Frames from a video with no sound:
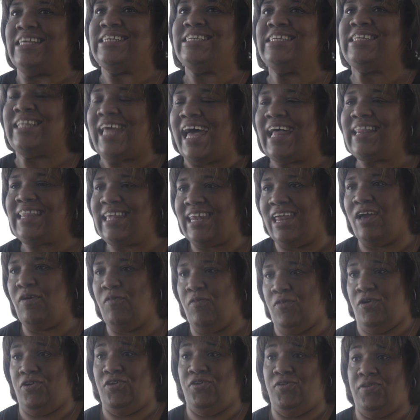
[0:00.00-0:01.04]
It's not that I
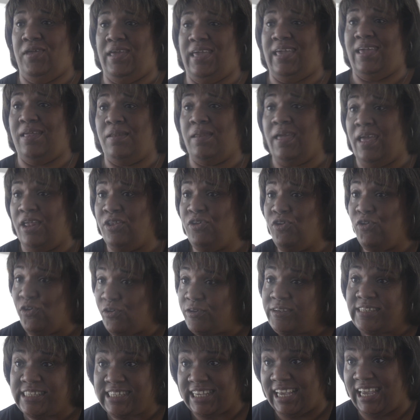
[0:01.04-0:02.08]
want you to eat. And yeah.
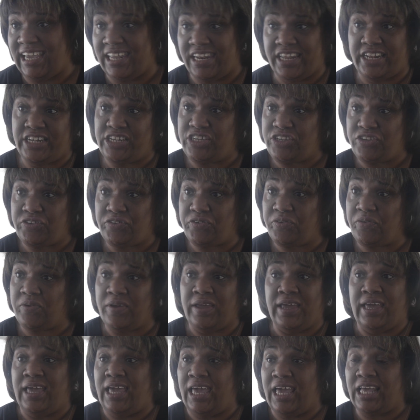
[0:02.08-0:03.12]
you're saying it too.
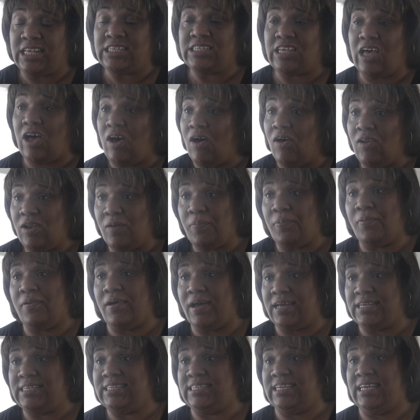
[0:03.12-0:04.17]
Yeah. It's all a
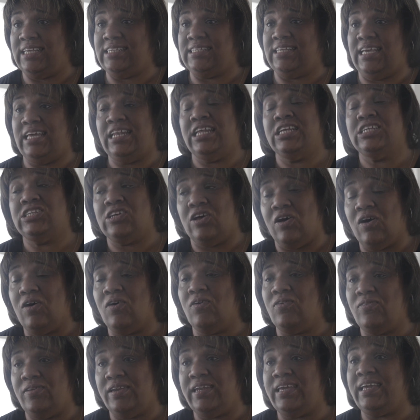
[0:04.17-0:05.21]
process and it's all